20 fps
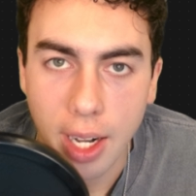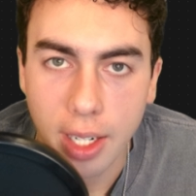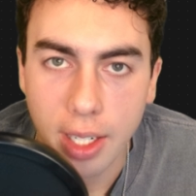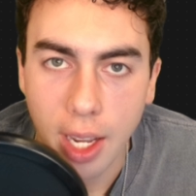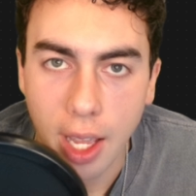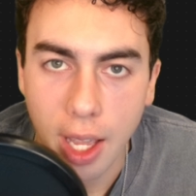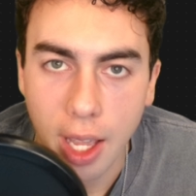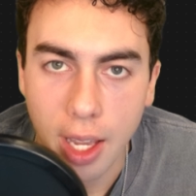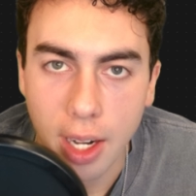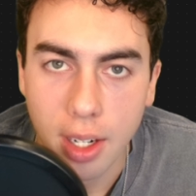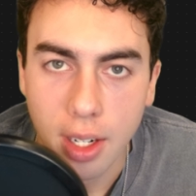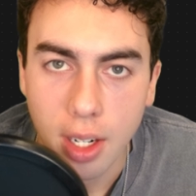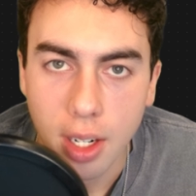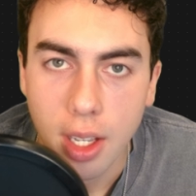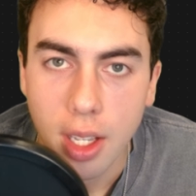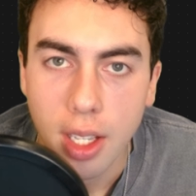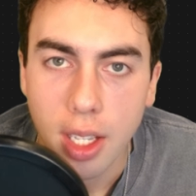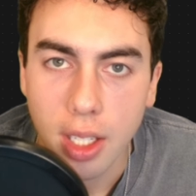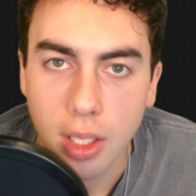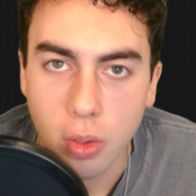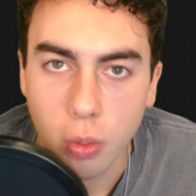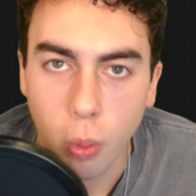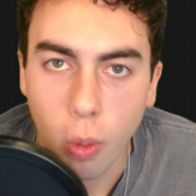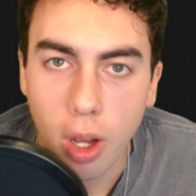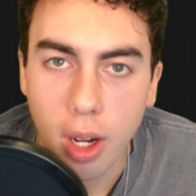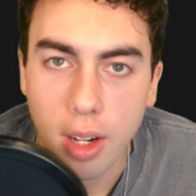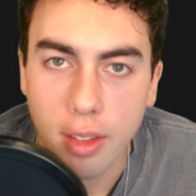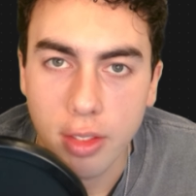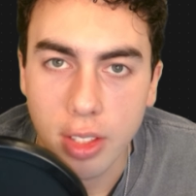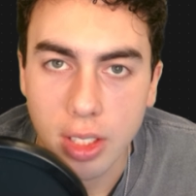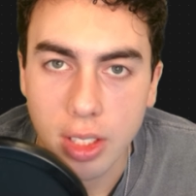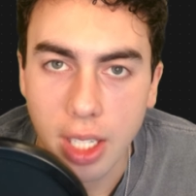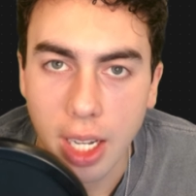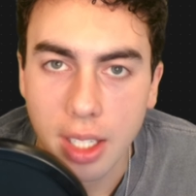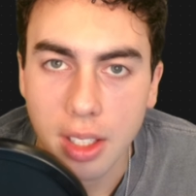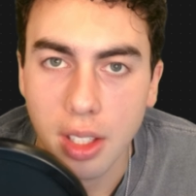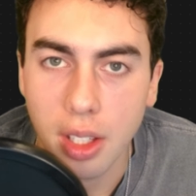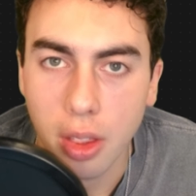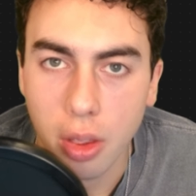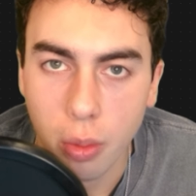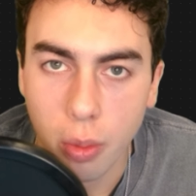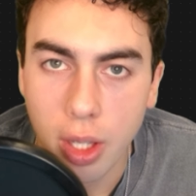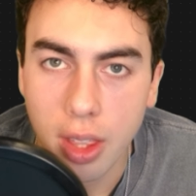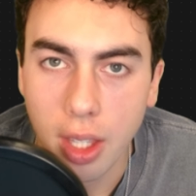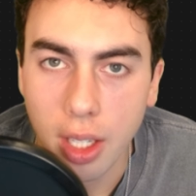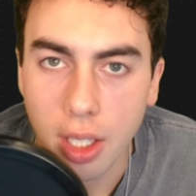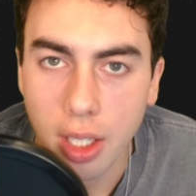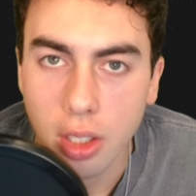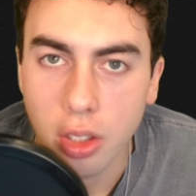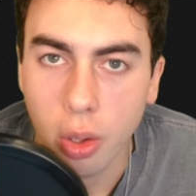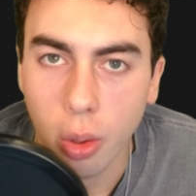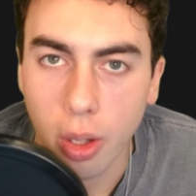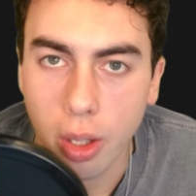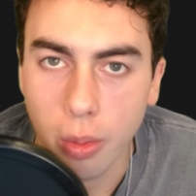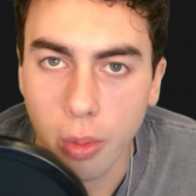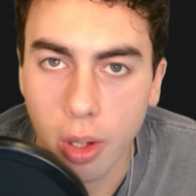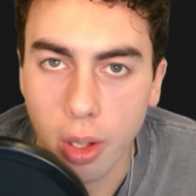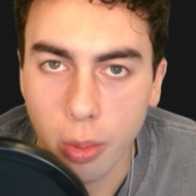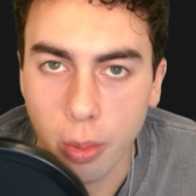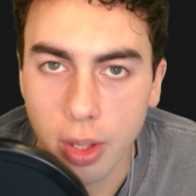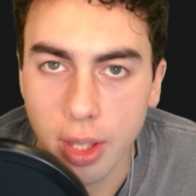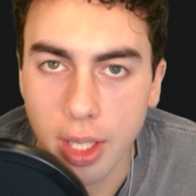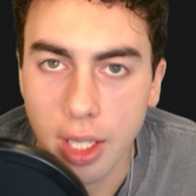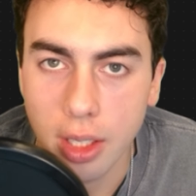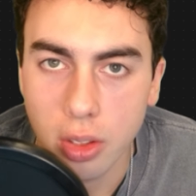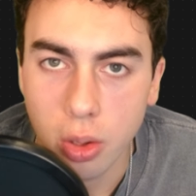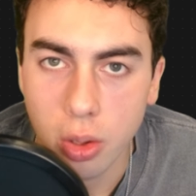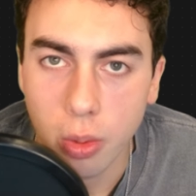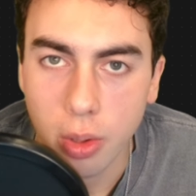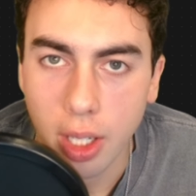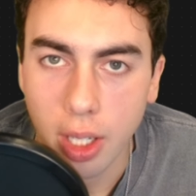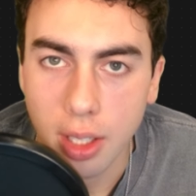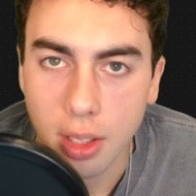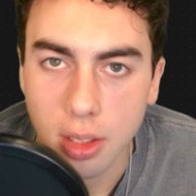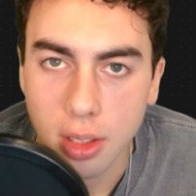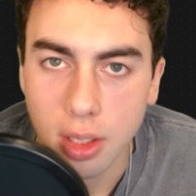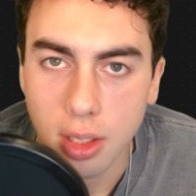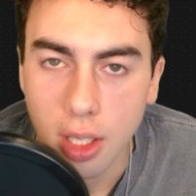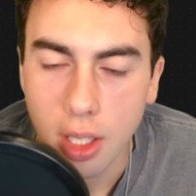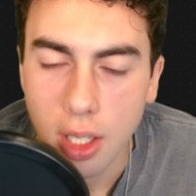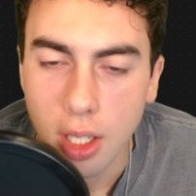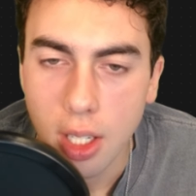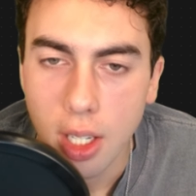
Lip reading: n8n is one of exactly 3 things going wrong with that suitcase.